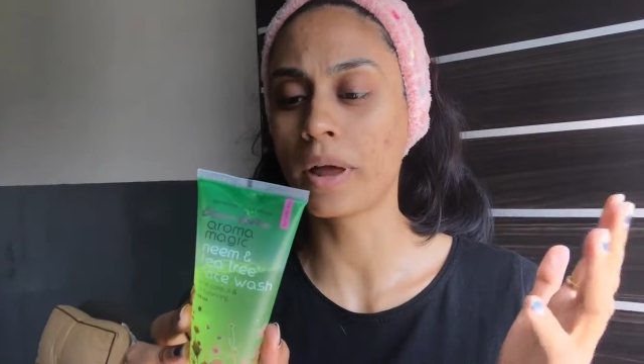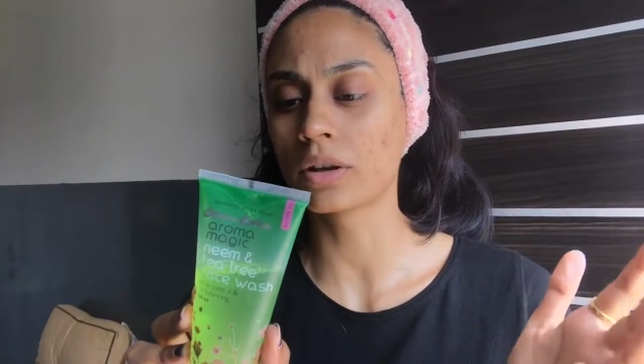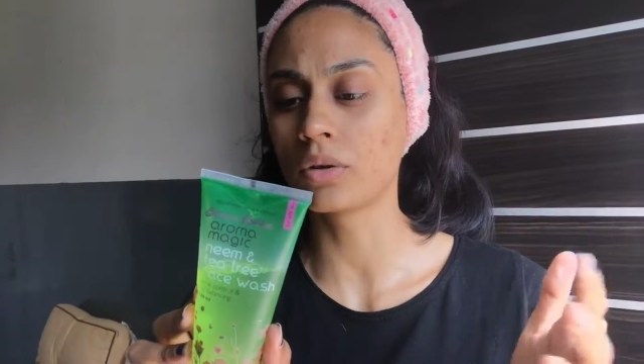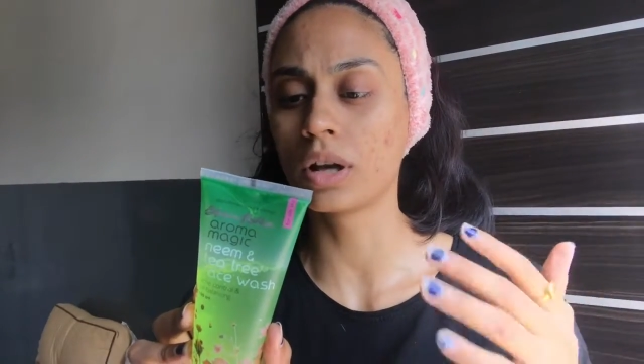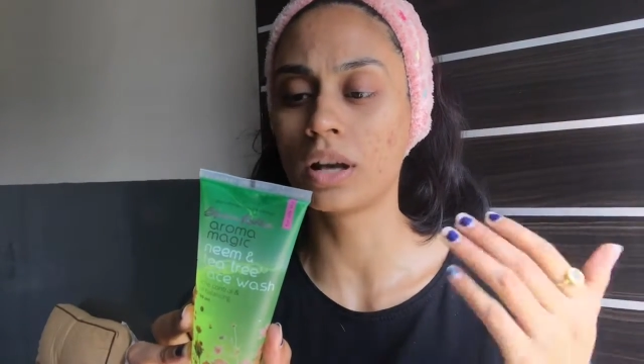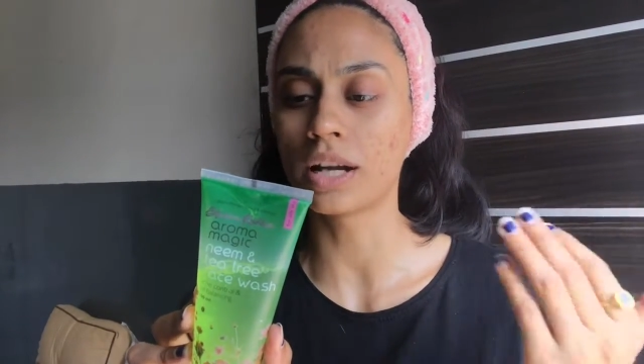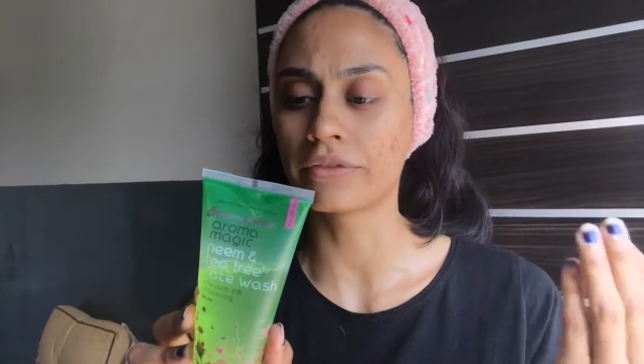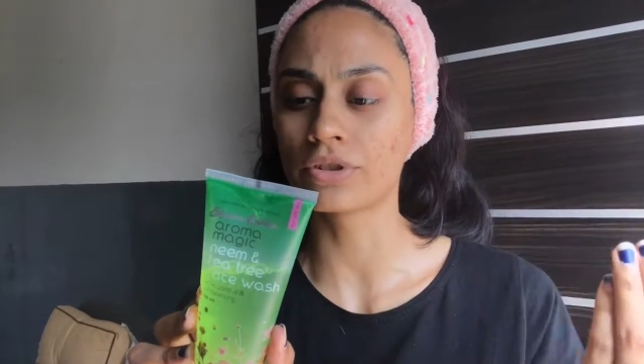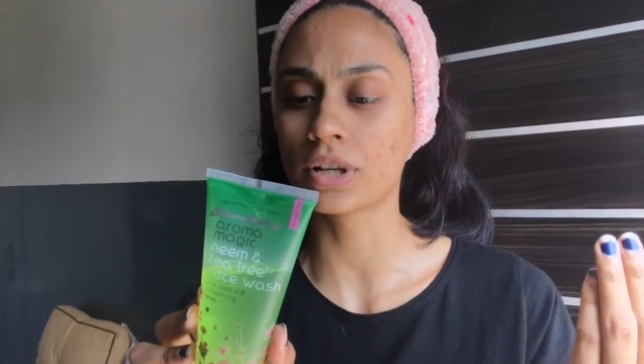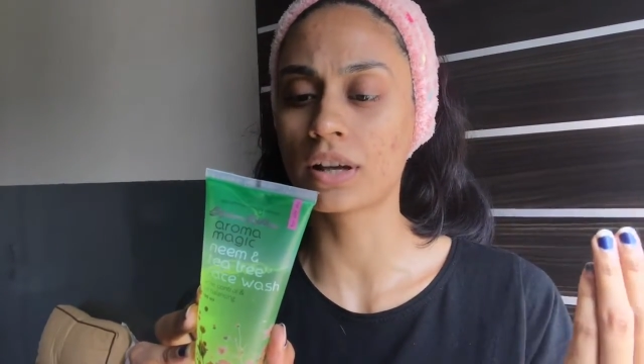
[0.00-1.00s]
alcohol,
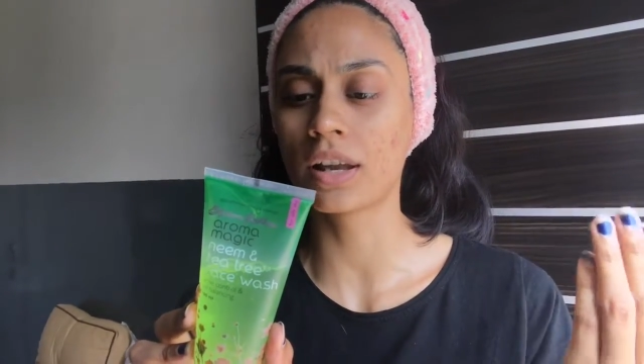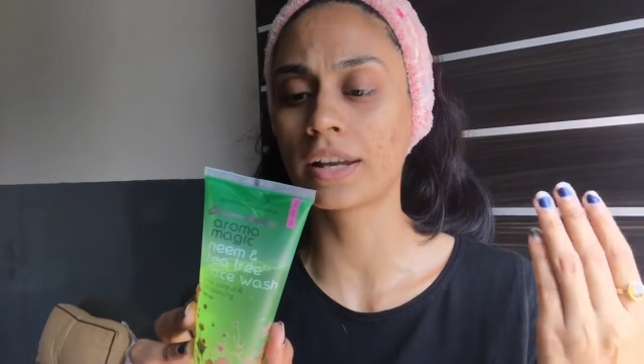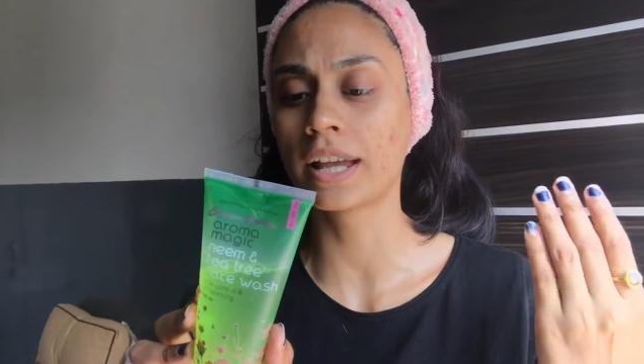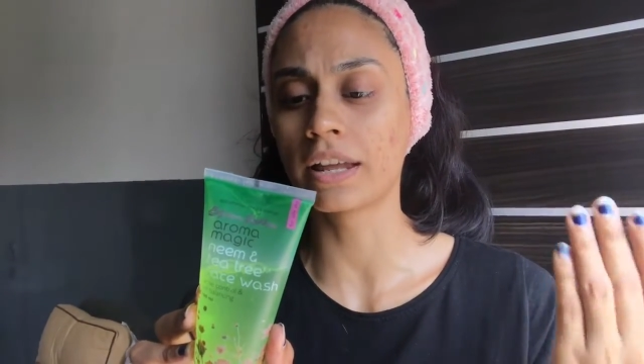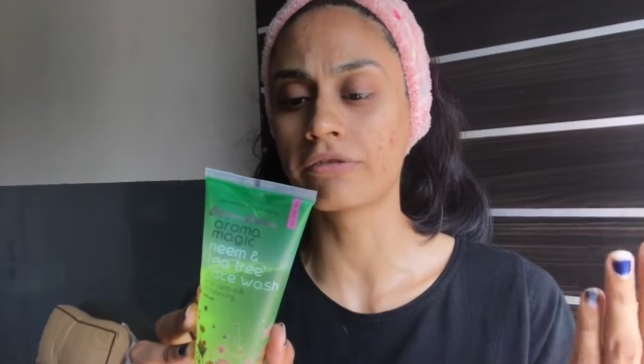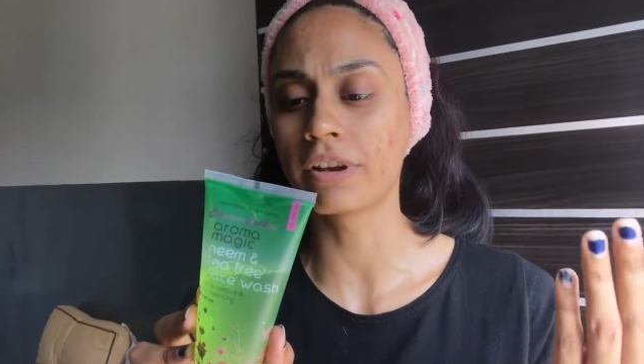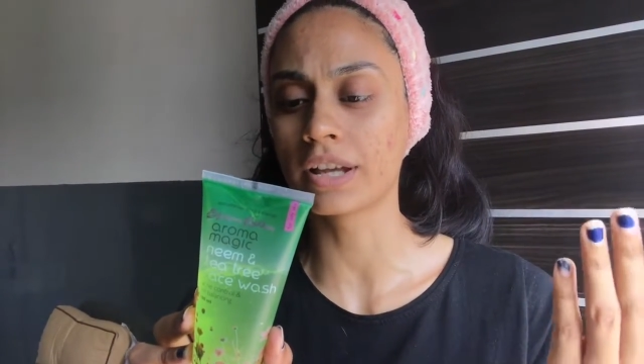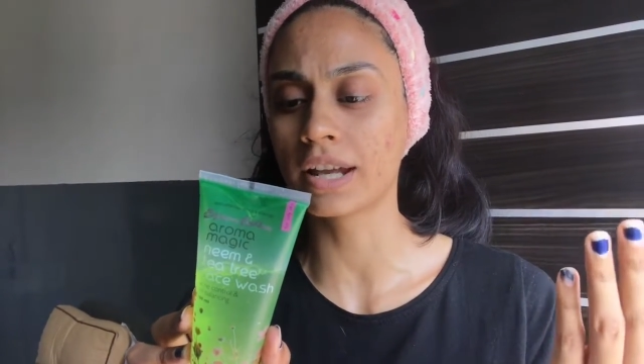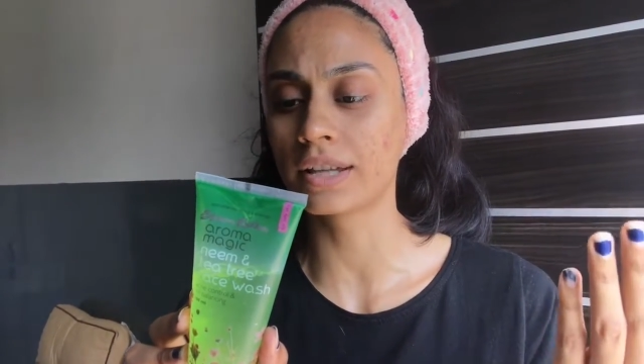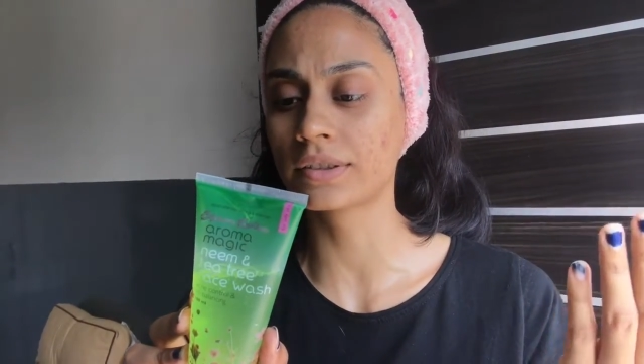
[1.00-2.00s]
artificial coloring and
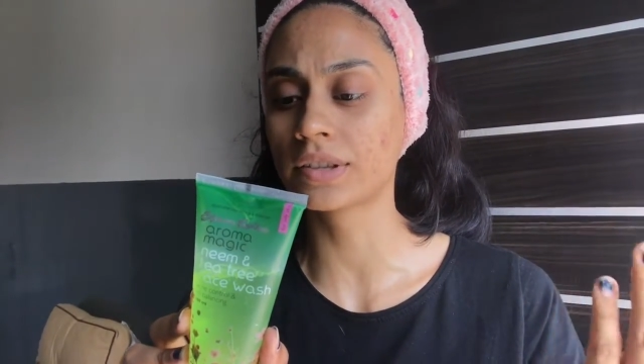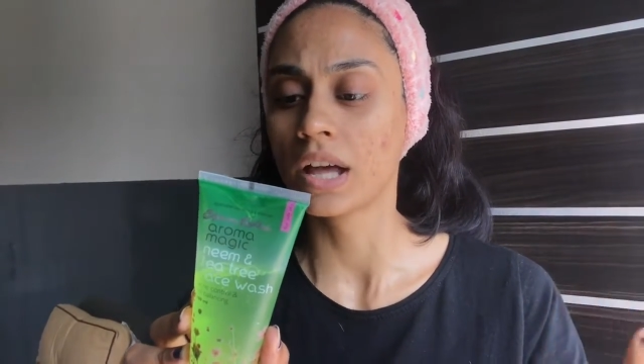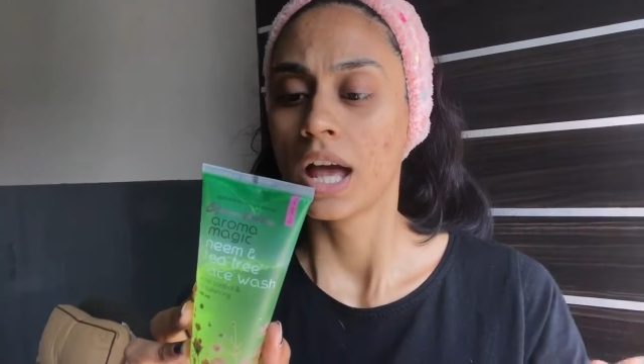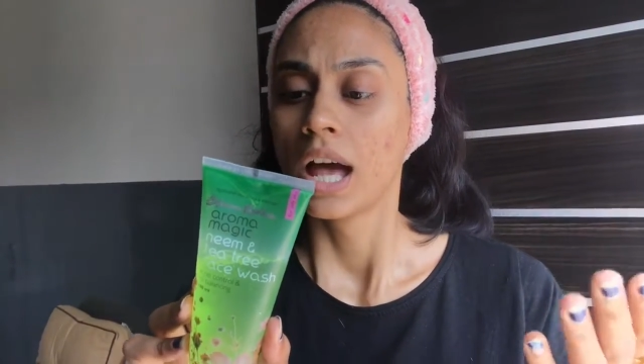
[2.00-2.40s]
fragrance.